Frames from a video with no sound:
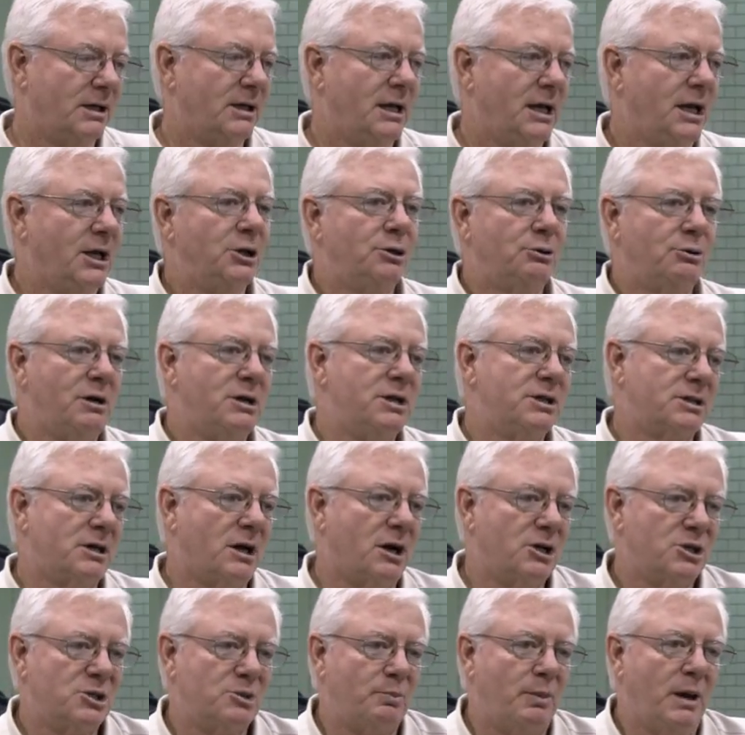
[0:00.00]
increased
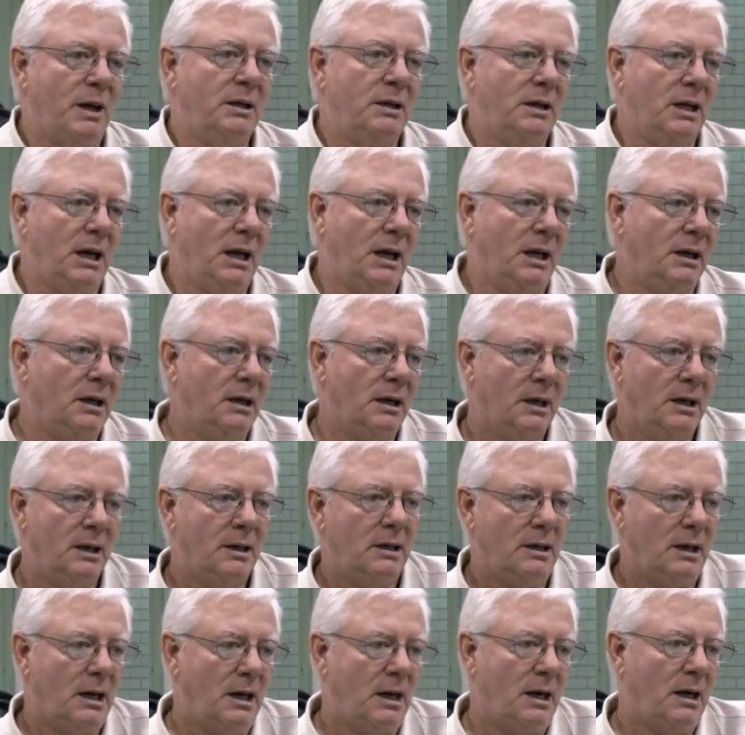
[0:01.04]
our spending
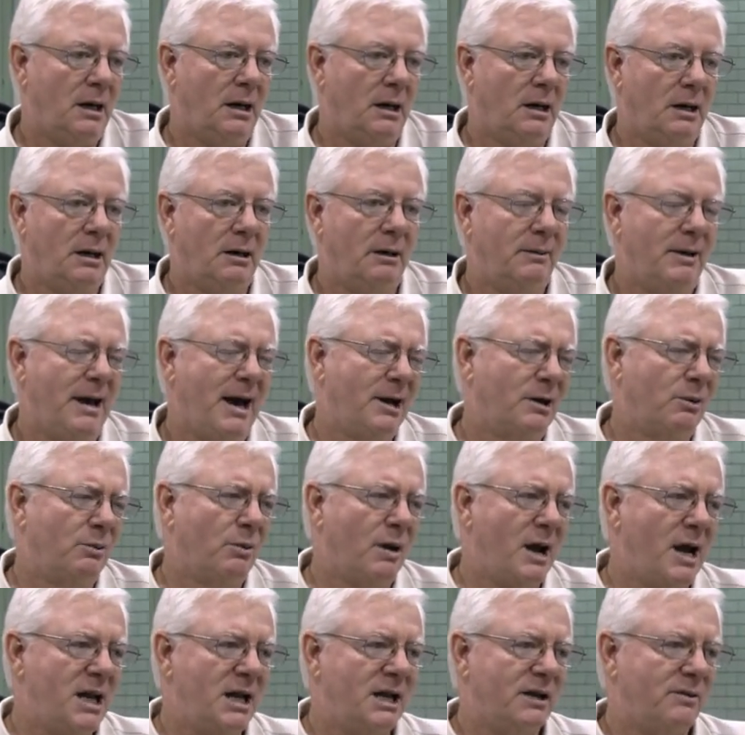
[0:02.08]
at a
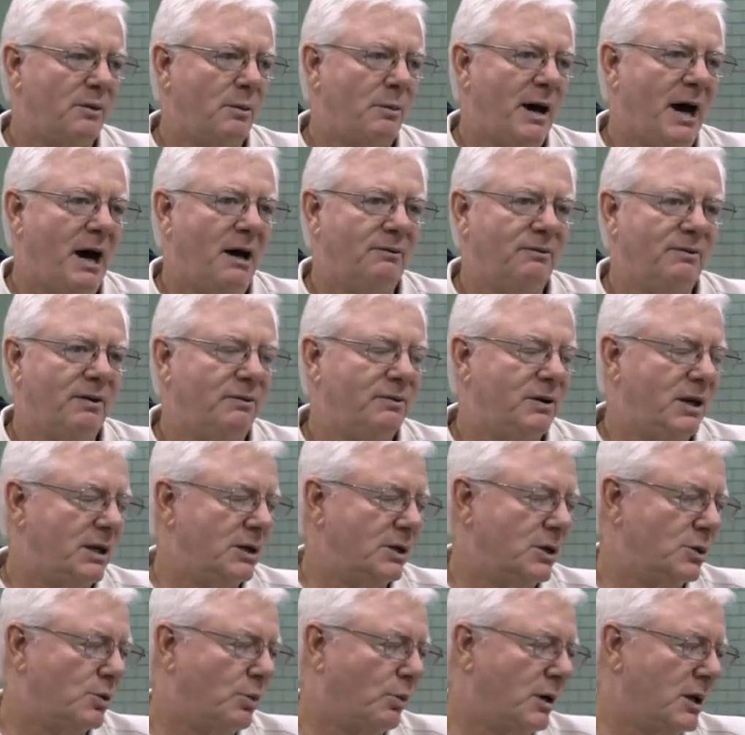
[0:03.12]
rate of about
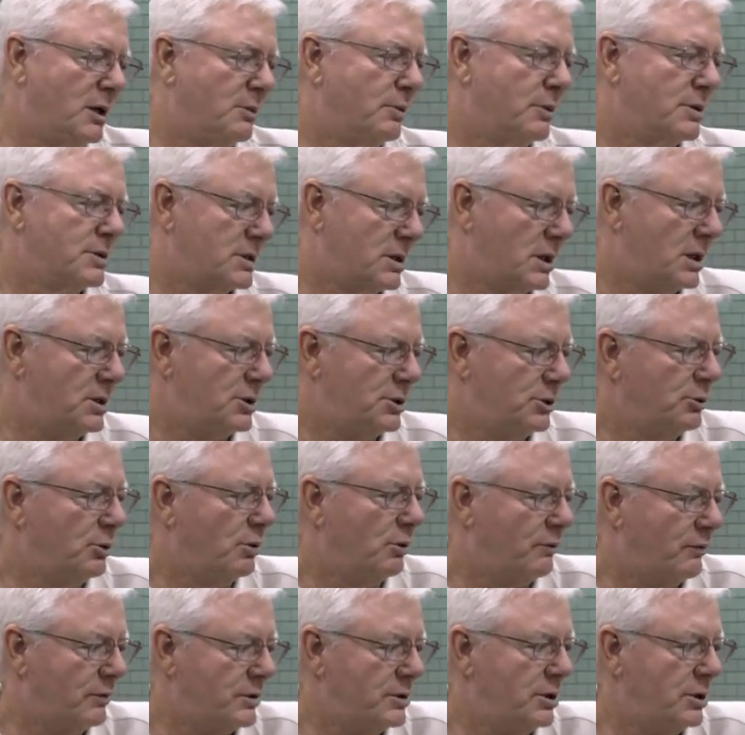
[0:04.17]
15% to 20% year
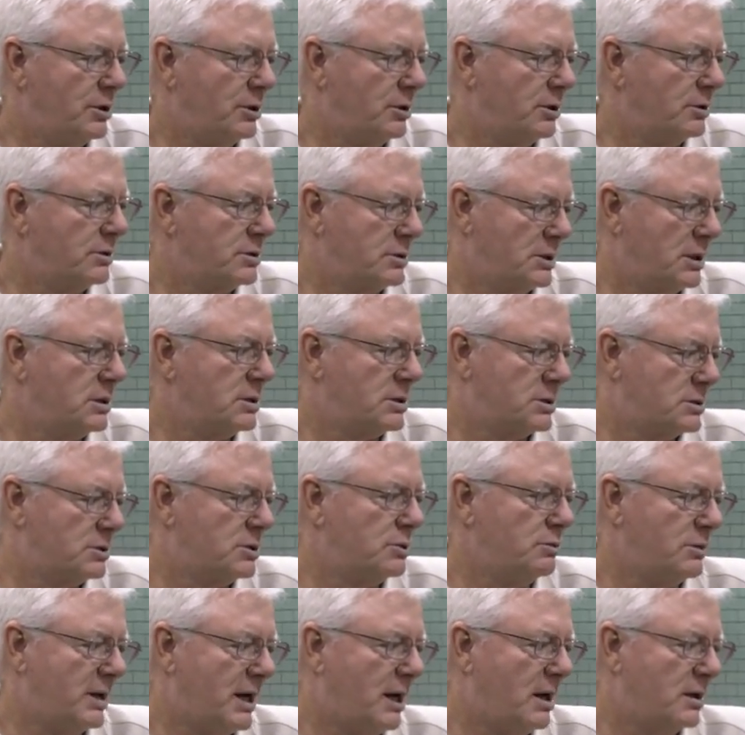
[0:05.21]
over year since
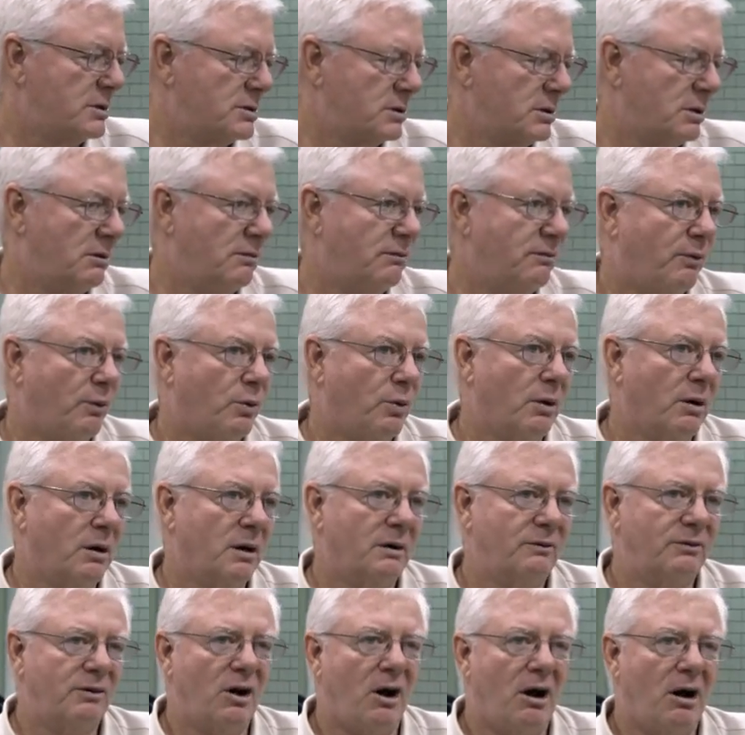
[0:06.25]
2004,
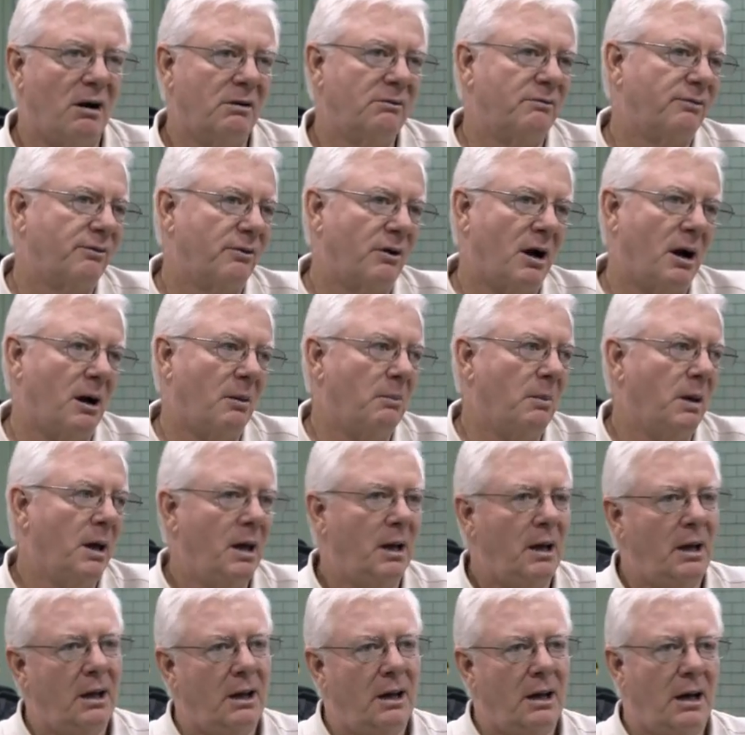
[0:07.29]
and have gone from
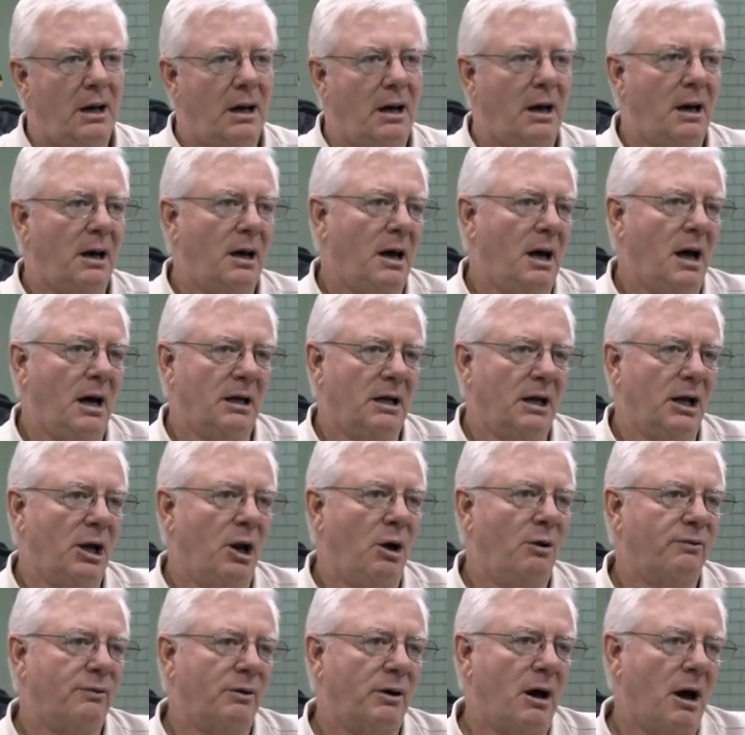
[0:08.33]
a little
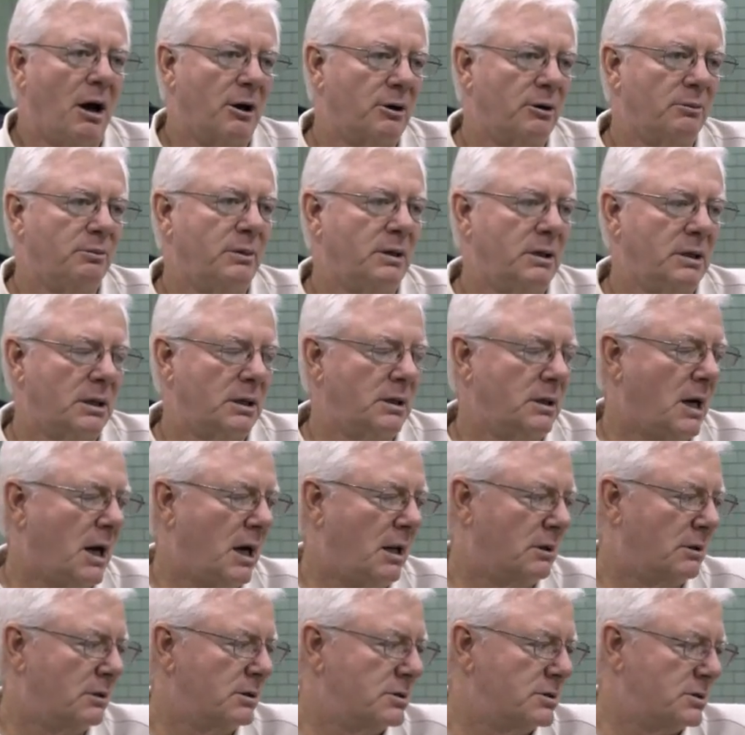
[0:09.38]
over $100 million
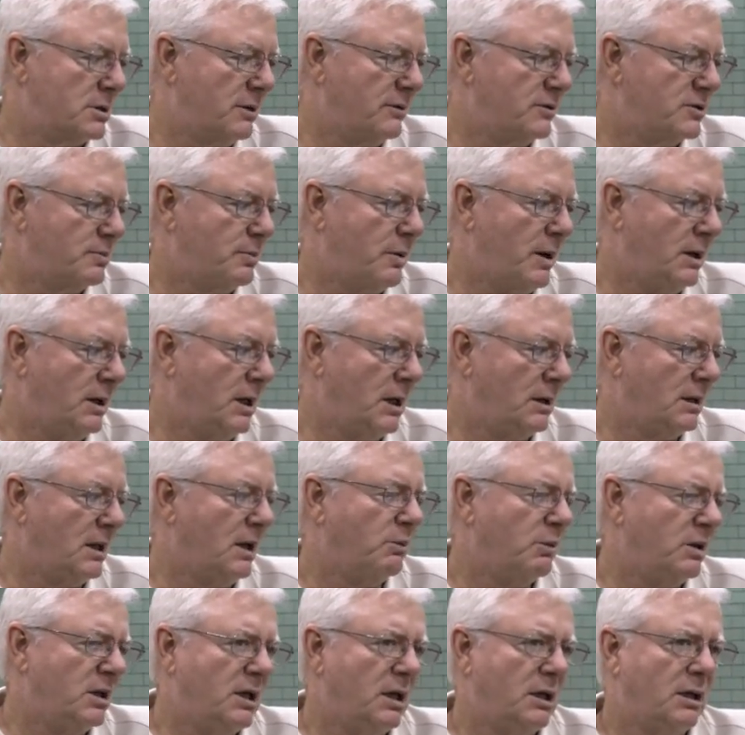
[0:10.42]
of spending
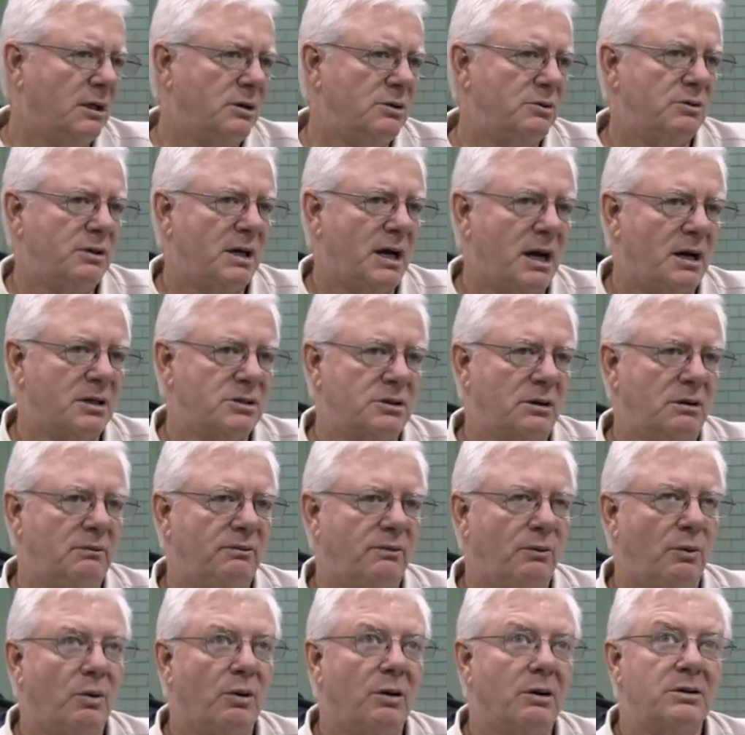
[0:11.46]
that we did in
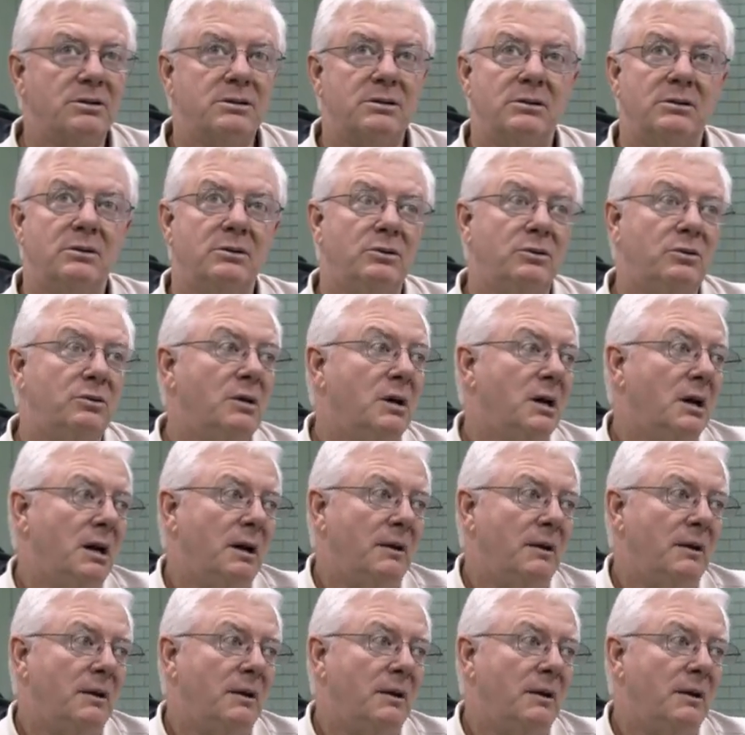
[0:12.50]
2004 to